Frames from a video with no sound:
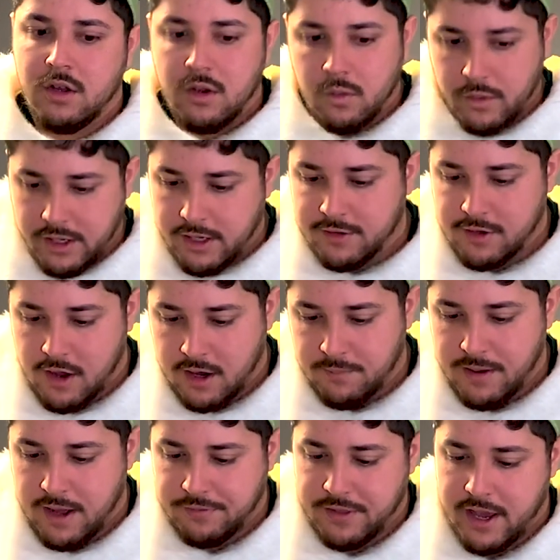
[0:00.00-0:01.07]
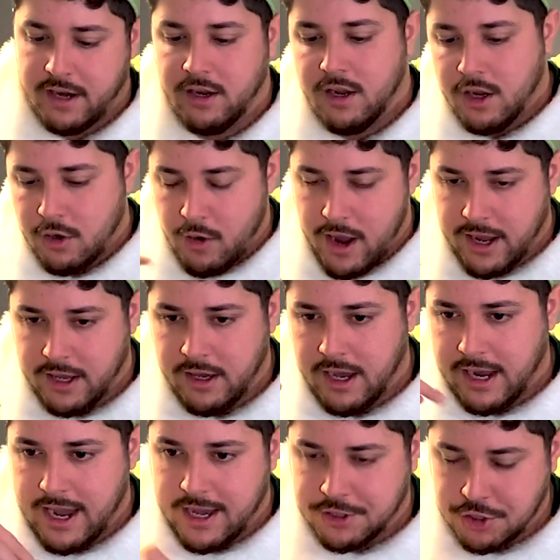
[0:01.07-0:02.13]
We need to talk about that. Greg, I
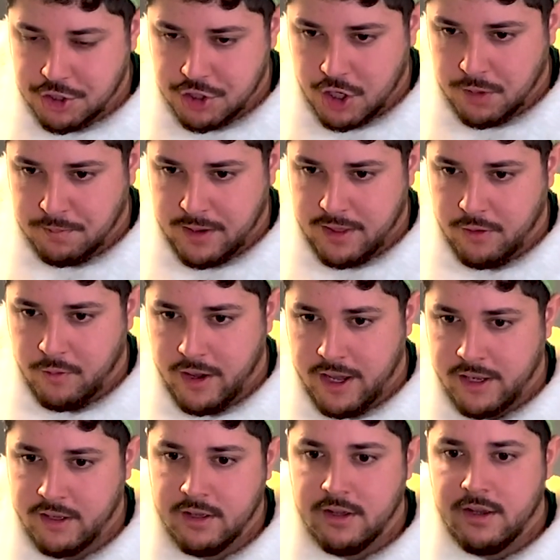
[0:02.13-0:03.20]
got your shirt, by the way.